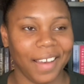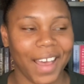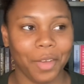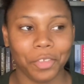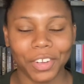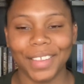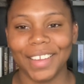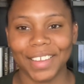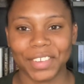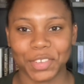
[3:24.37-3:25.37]
I've
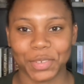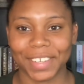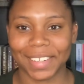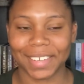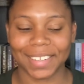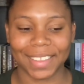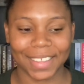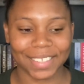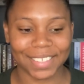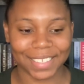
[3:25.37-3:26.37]
really enjoyed
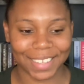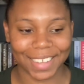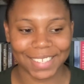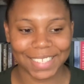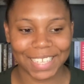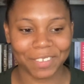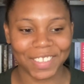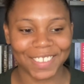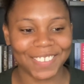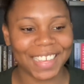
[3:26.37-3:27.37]
the skits,
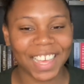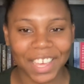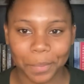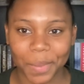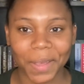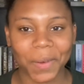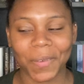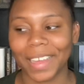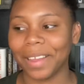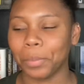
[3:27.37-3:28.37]
even though they can be
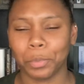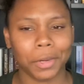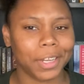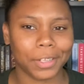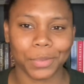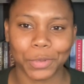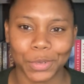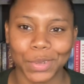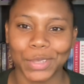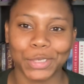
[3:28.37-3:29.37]
quite
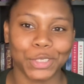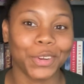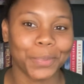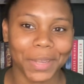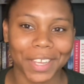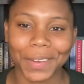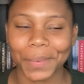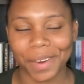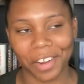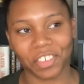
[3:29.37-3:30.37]
predictable or tropey or
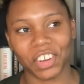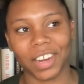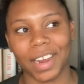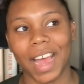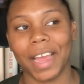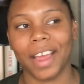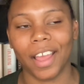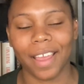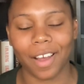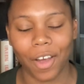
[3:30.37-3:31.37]
whatever.
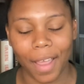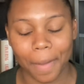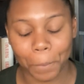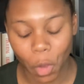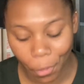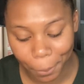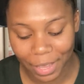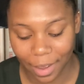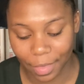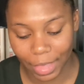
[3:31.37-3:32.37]
I'm
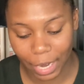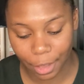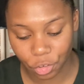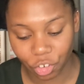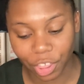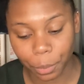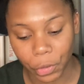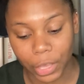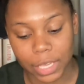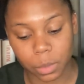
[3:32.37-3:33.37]
hoping that I enjoy the
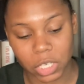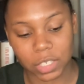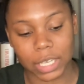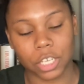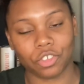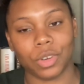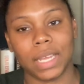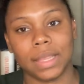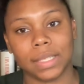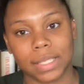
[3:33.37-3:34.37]
book as much as I
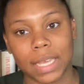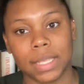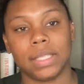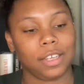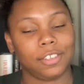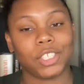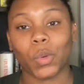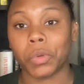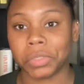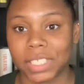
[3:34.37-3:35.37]
enjoy the skits. So
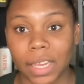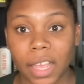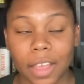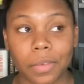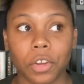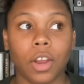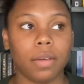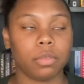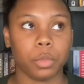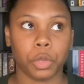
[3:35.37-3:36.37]
we'll see. If you're
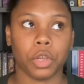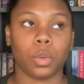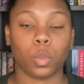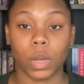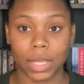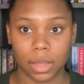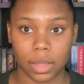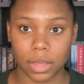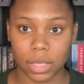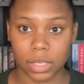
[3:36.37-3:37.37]
not familiar with
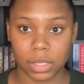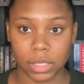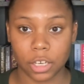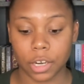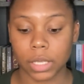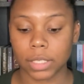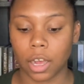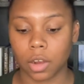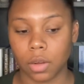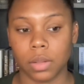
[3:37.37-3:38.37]
this series,
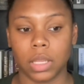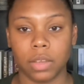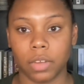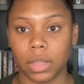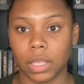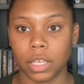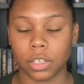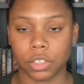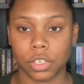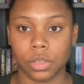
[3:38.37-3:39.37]
I'll leave a
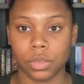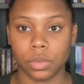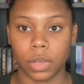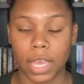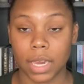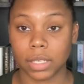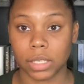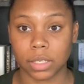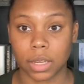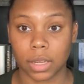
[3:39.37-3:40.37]
link to Hannah's
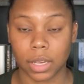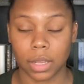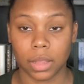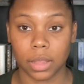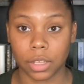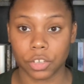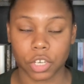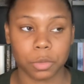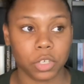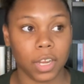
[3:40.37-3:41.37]
TikTok in the
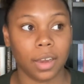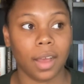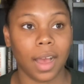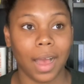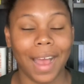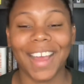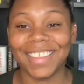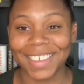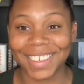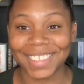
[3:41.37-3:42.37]
description. I
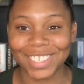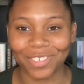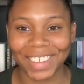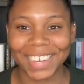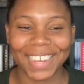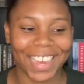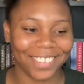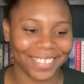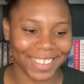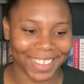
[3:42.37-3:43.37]
think it's funny. I
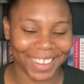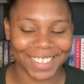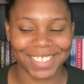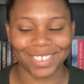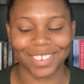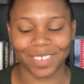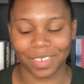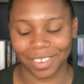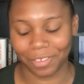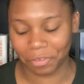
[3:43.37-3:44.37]
really like it. So
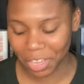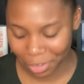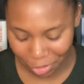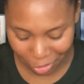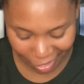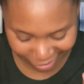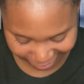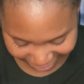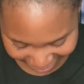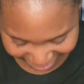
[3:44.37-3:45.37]
fingers crossed
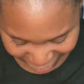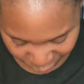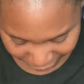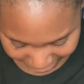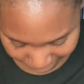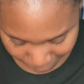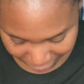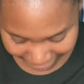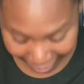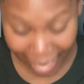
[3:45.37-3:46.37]
that I enjoy this
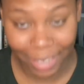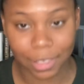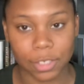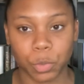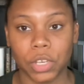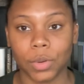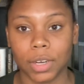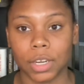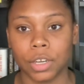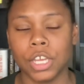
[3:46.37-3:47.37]
book. I had this
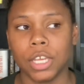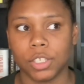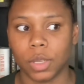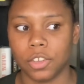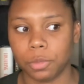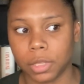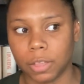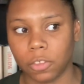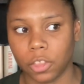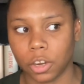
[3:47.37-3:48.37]
pre-ordered, so I do
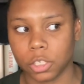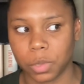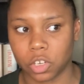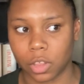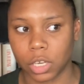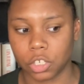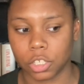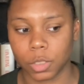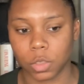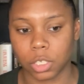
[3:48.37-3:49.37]
believe that there are special
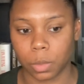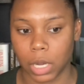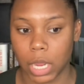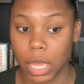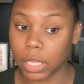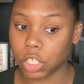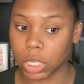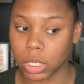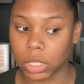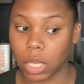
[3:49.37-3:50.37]
editions with sprayed
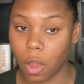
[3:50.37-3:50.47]
edges,